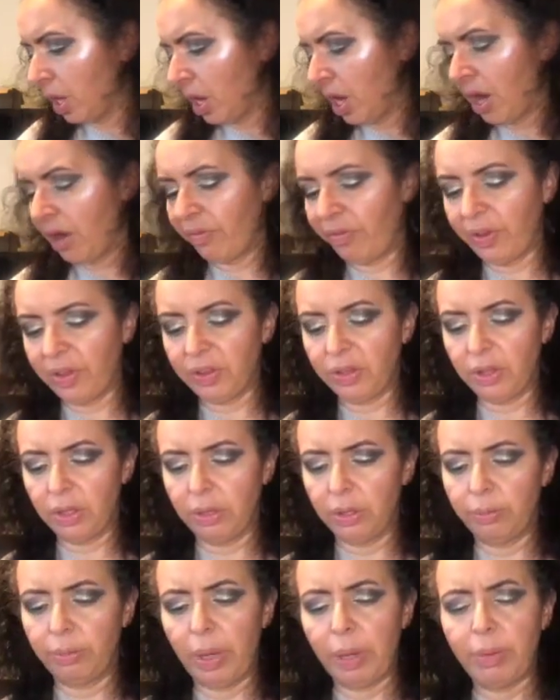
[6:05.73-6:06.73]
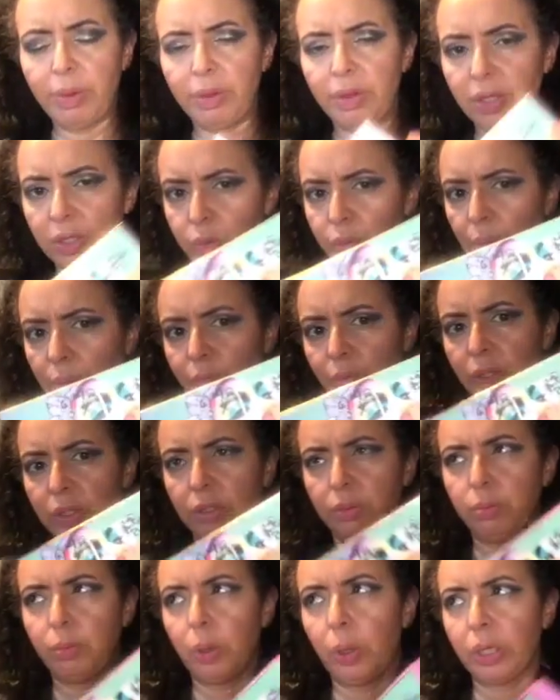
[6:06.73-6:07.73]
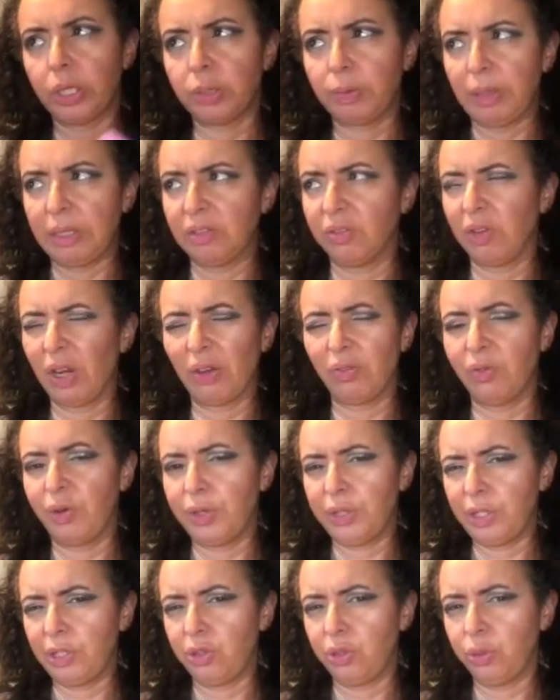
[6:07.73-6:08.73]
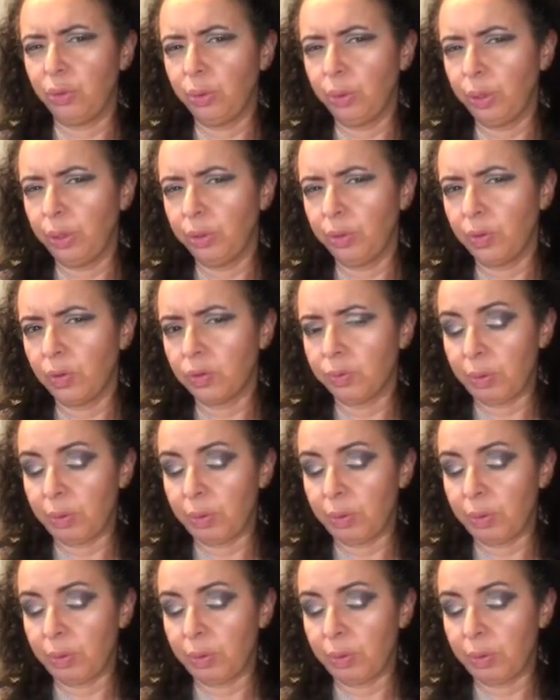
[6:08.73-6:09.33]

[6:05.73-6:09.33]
I think maybe this one was more expensive, like 32 euros,